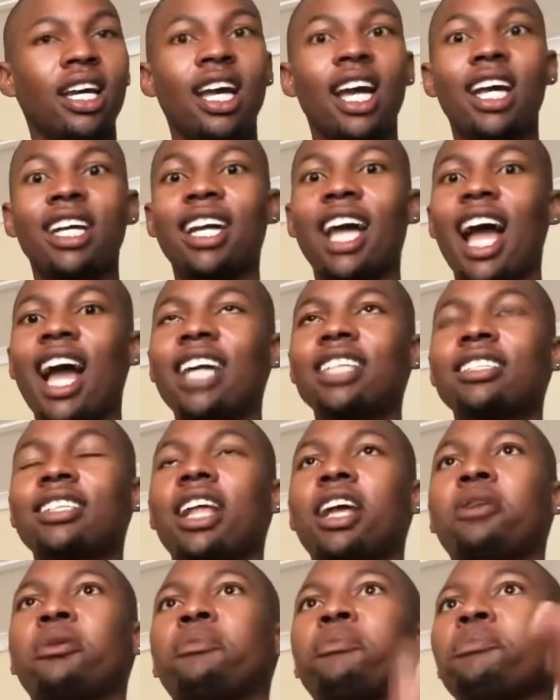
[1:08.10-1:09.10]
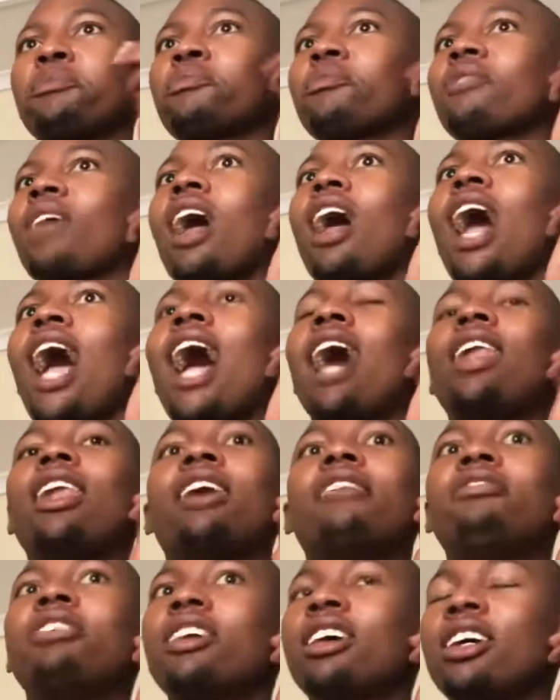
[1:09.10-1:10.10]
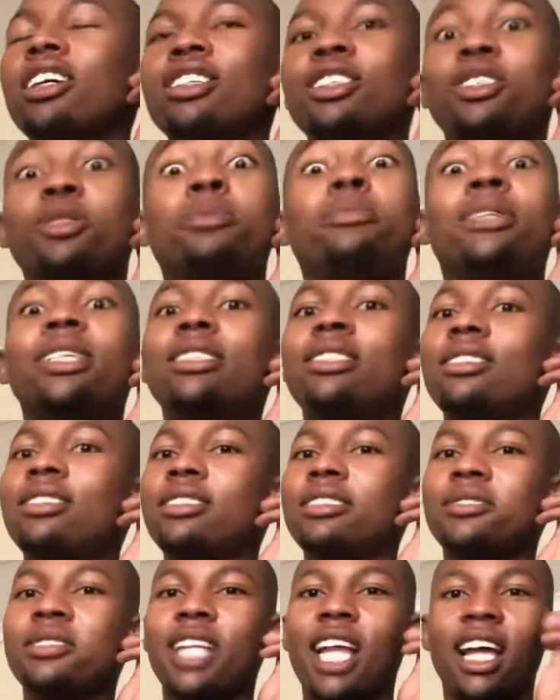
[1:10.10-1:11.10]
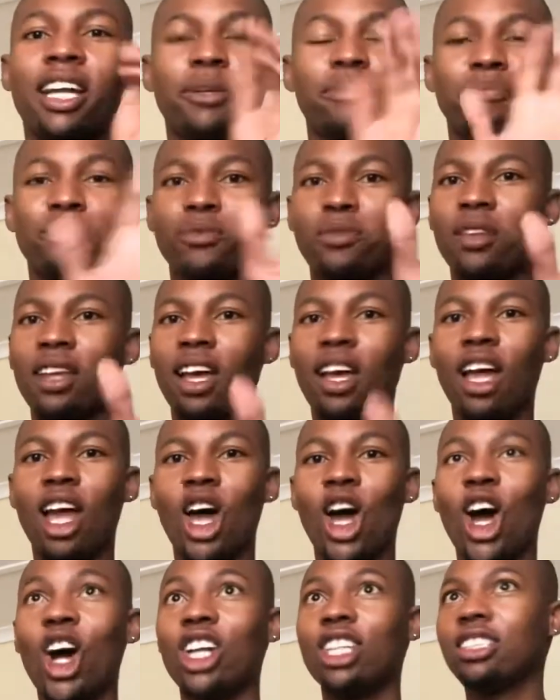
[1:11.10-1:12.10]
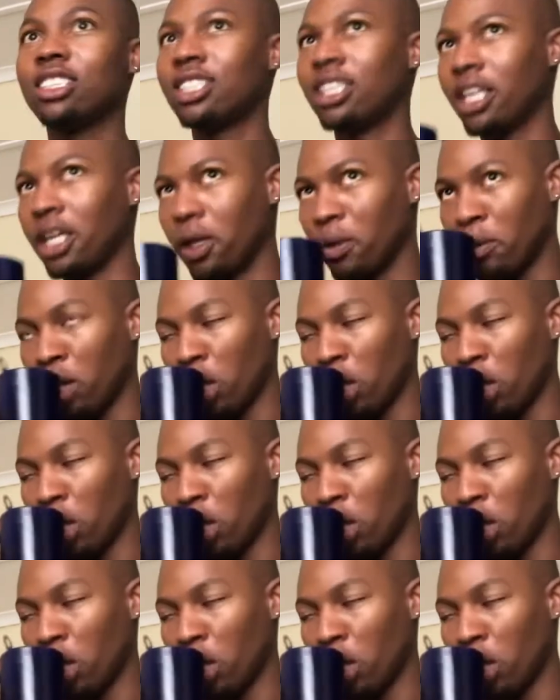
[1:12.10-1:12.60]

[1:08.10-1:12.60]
Guys, like, I love her to bits. Like, honestly.